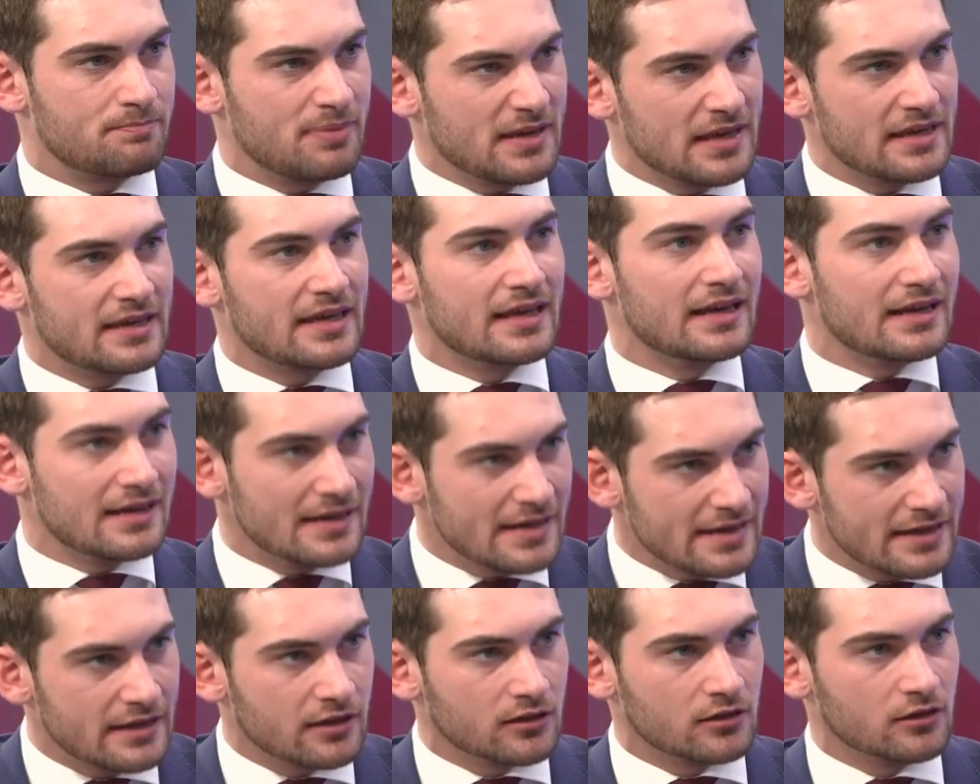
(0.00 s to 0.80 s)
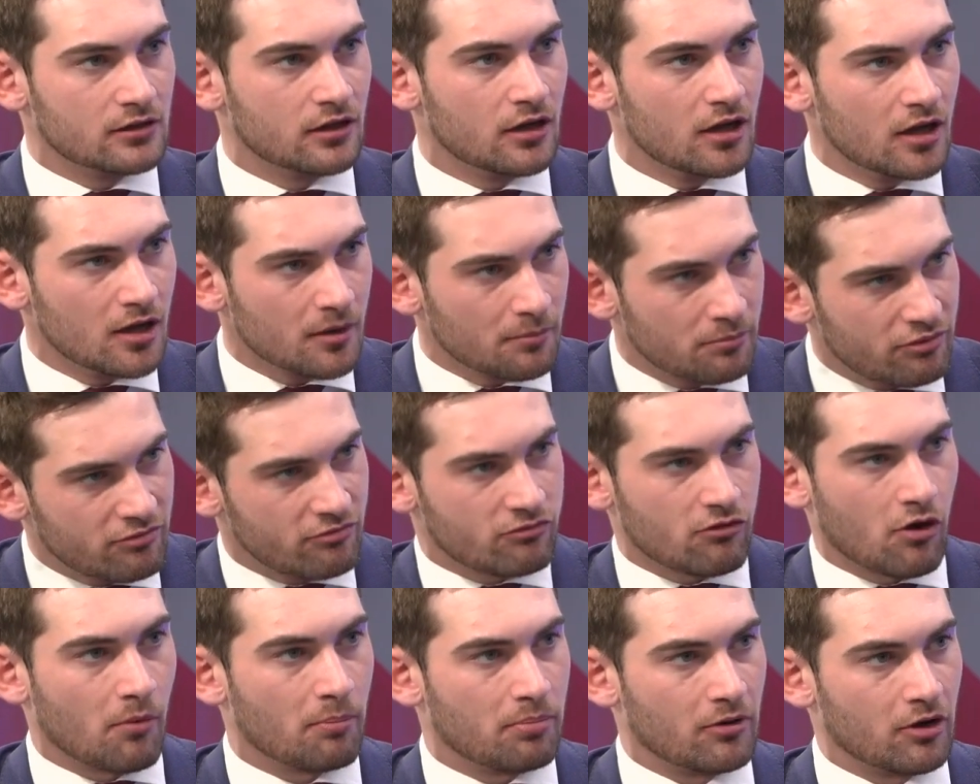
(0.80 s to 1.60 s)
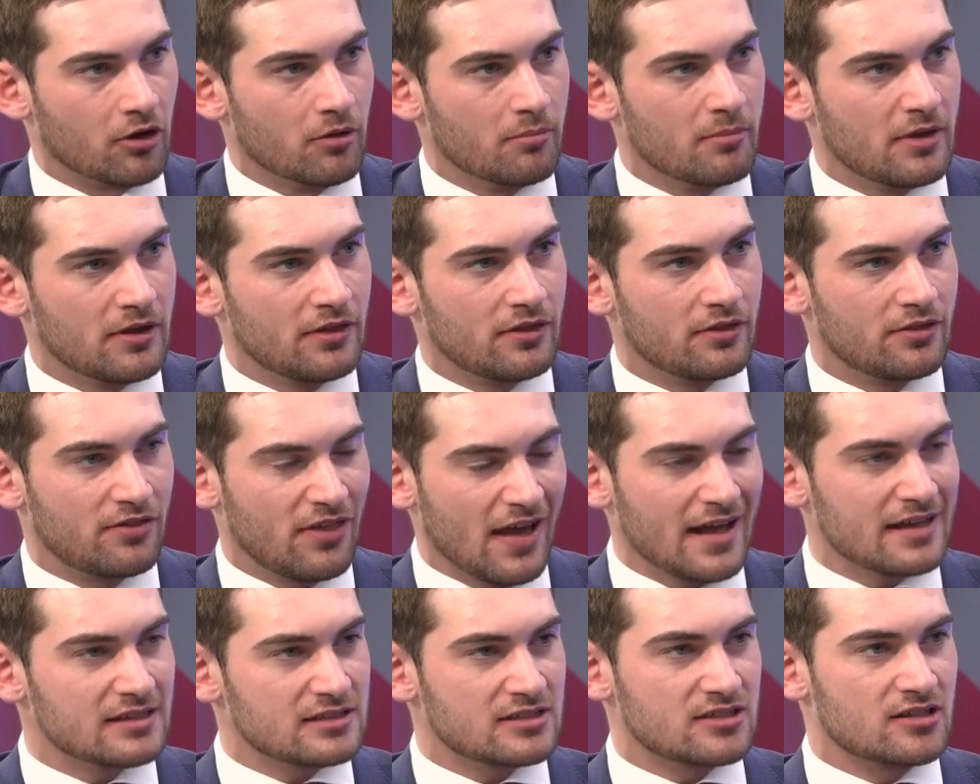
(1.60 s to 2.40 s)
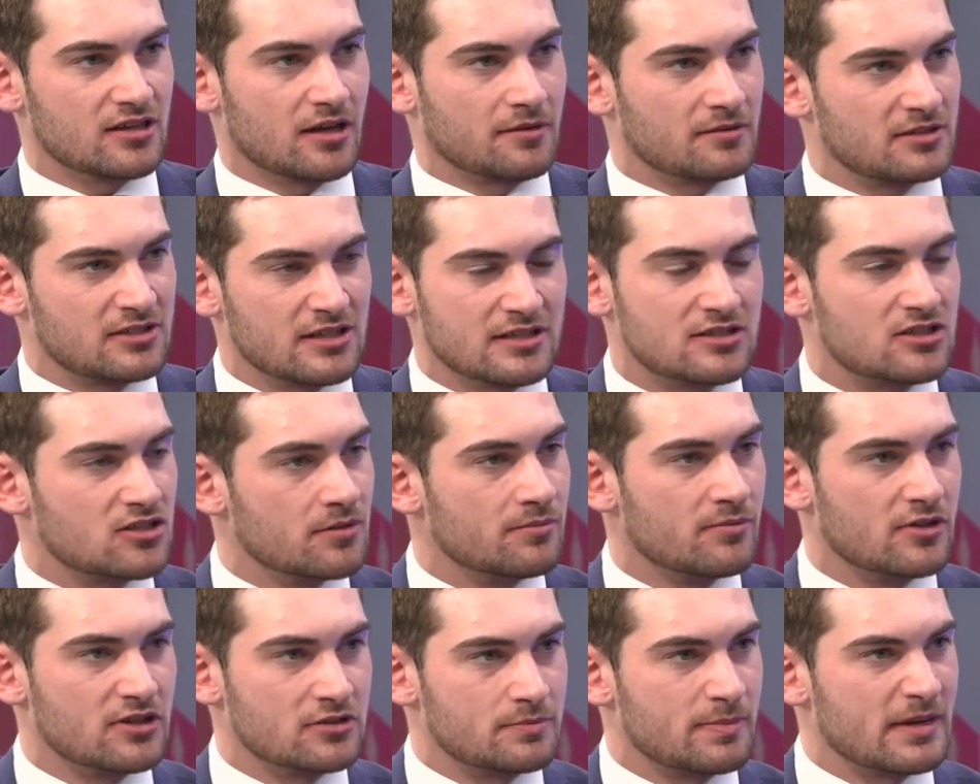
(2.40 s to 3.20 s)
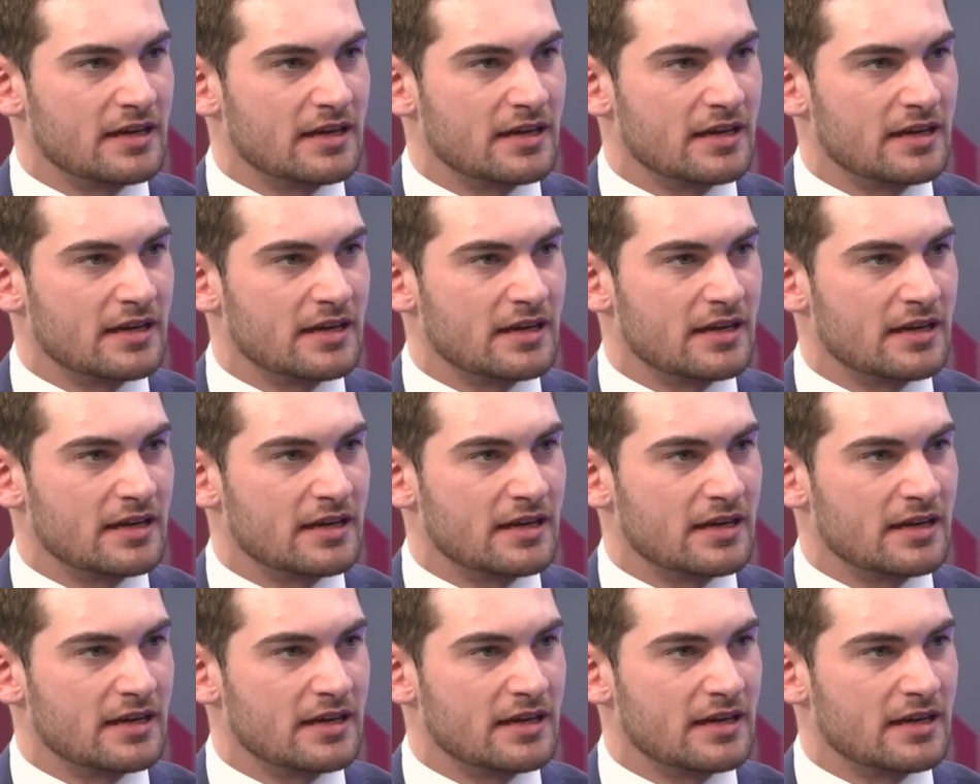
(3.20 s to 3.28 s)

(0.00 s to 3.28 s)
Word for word: big illegal problem, and that's a system that's